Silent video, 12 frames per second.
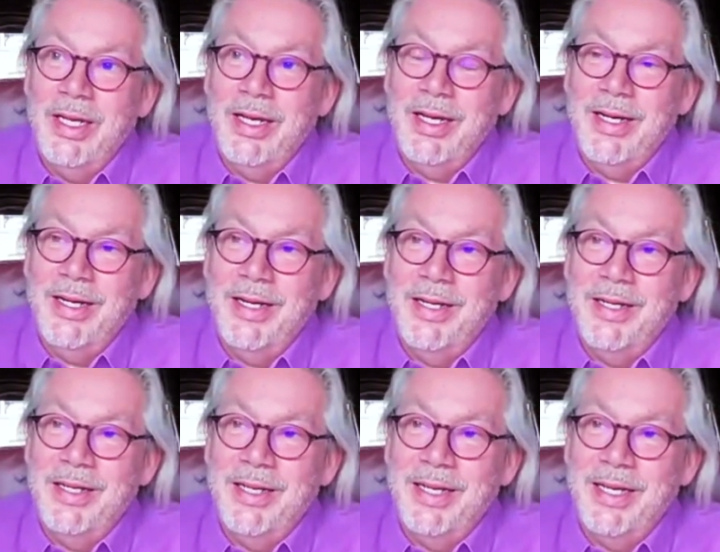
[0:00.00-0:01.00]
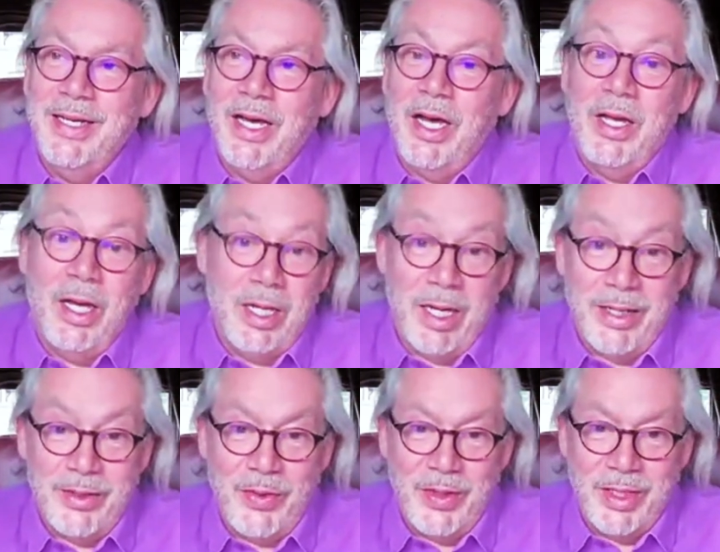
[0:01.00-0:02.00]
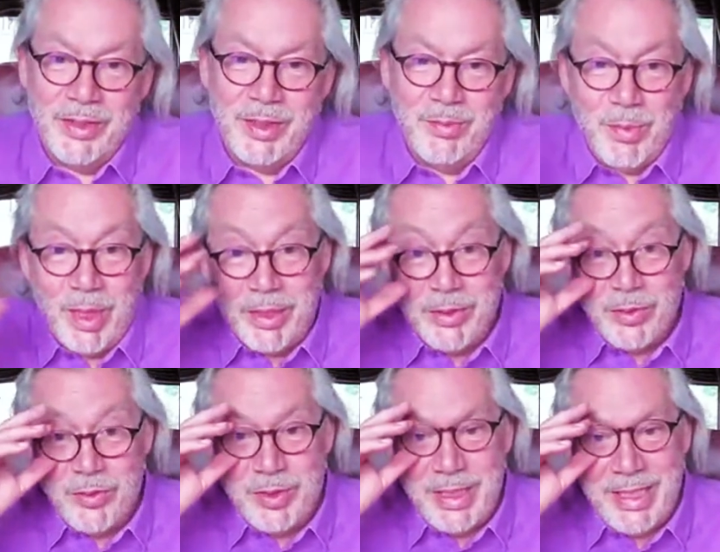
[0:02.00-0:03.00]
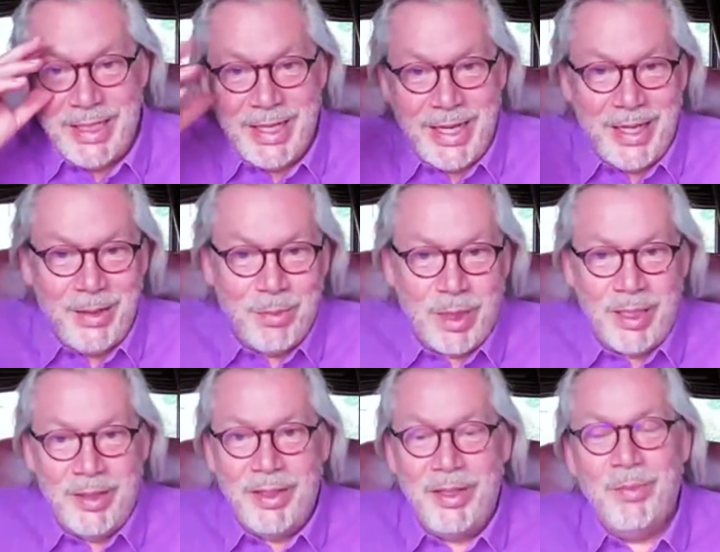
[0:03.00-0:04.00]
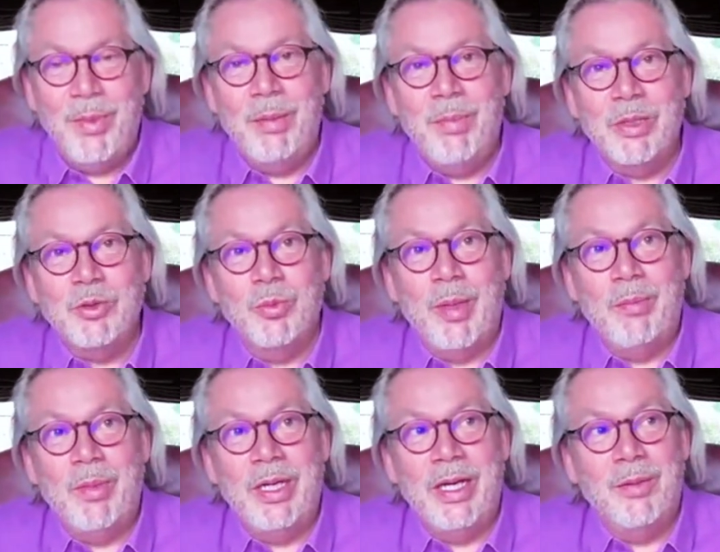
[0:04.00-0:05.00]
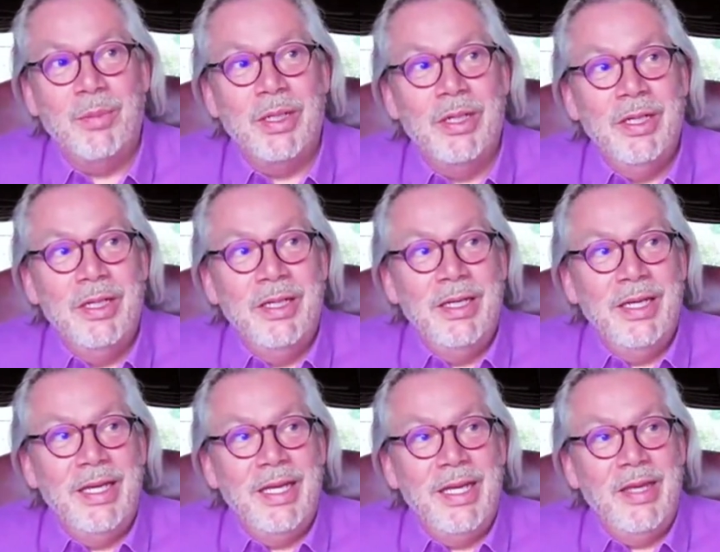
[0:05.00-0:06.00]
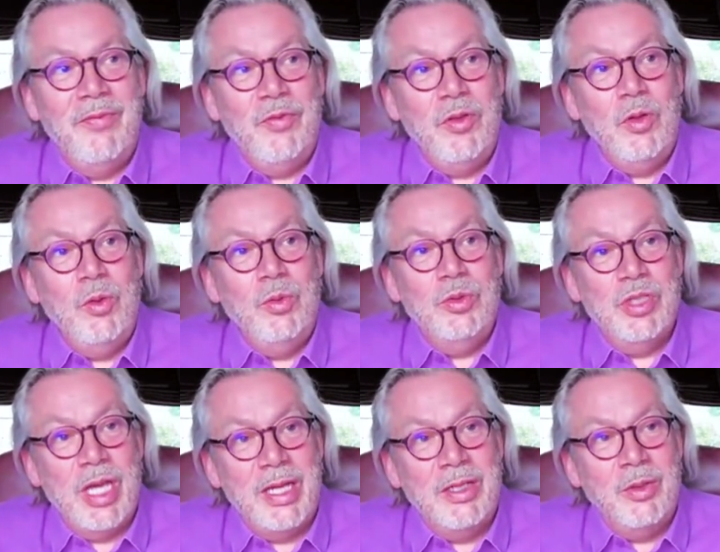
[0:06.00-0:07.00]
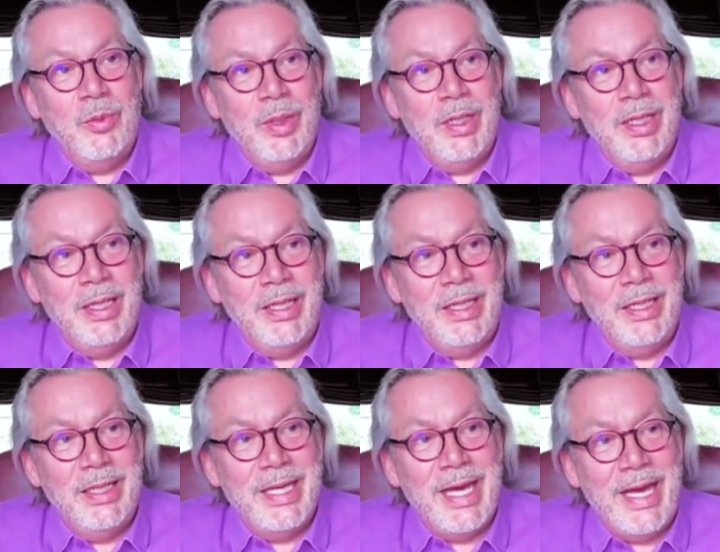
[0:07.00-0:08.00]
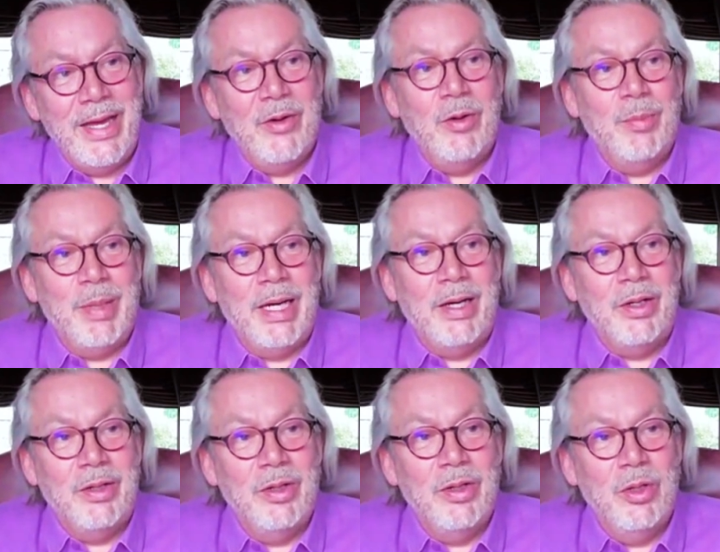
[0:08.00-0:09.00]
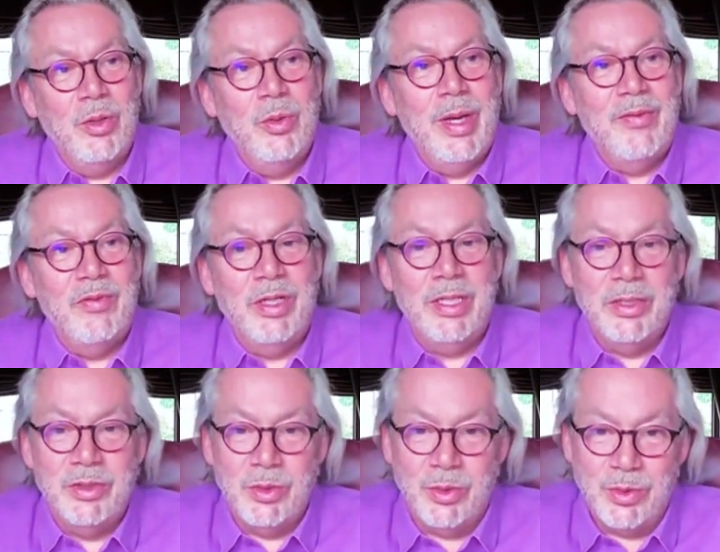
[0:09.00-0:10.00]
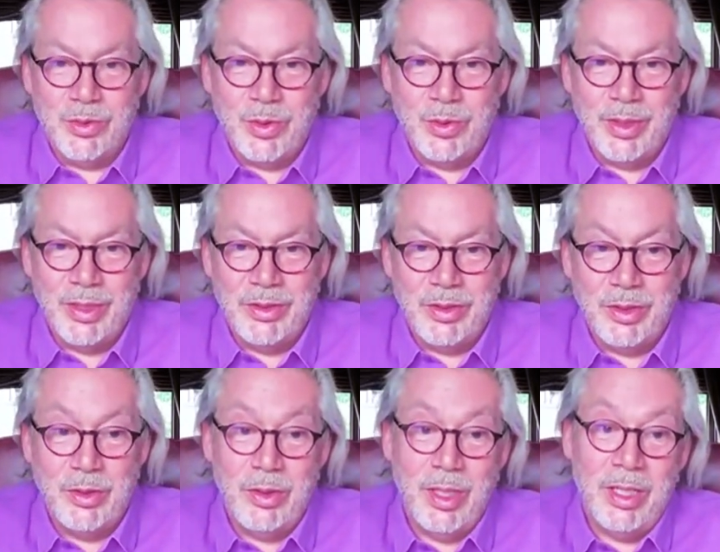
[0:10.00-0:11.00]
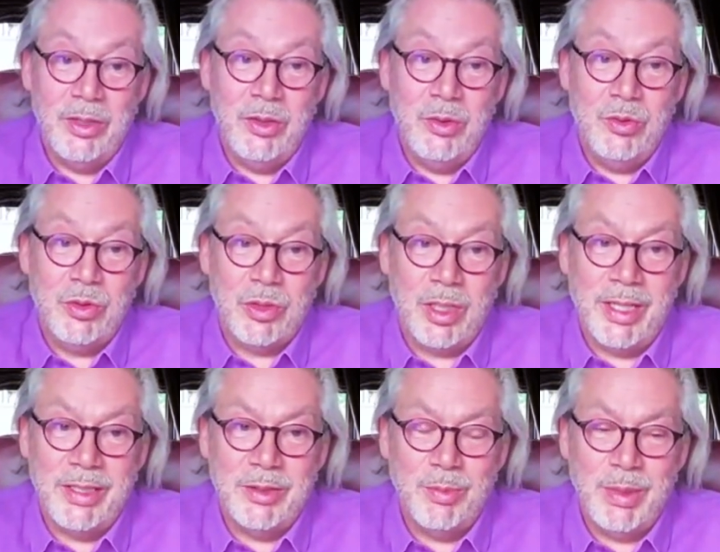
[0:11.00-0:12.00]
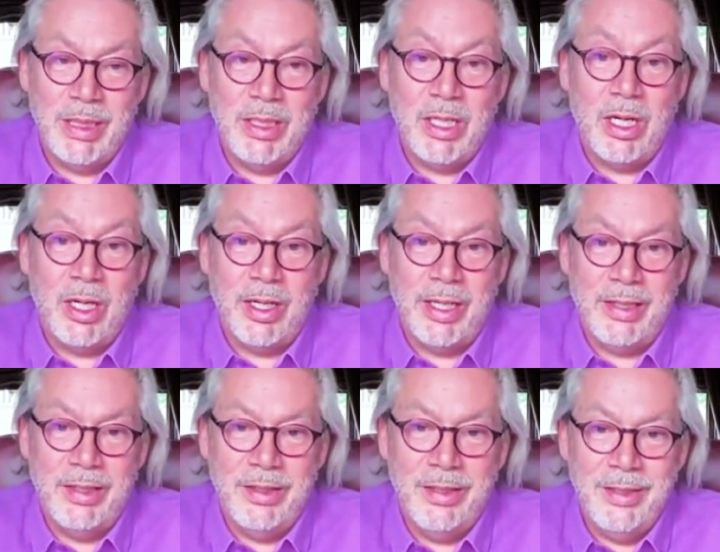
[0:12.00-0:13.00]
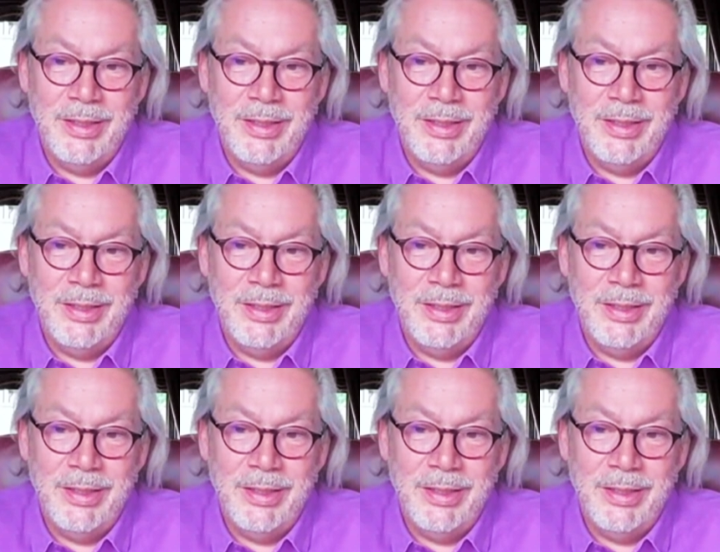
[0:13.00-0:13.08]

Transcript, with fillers: uh, I, would like to think it's in my sort of DNA and my my muscle mm-hmm. memory now. But if you genuinely care about whoever it is you're talking to and you try to be kind,